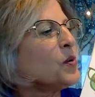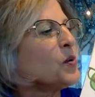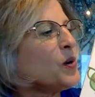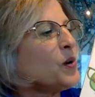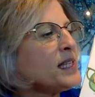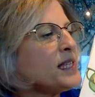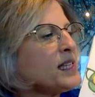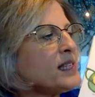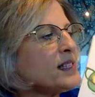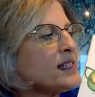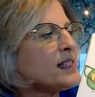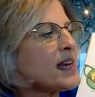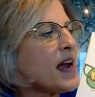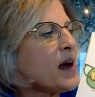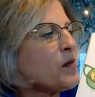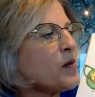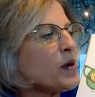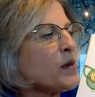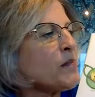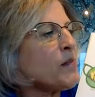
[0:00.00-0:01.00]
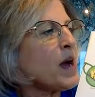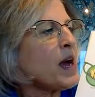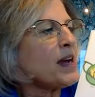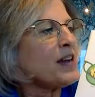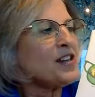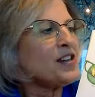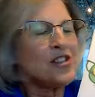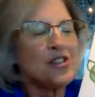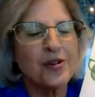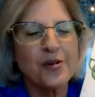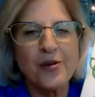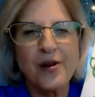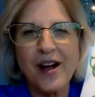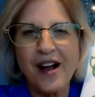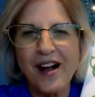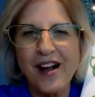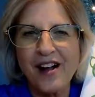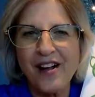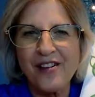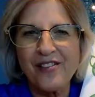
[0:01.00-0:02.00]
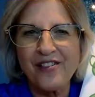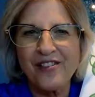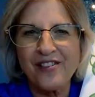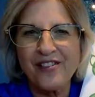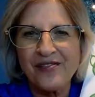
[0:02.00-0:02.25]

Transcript: What does that remind you of?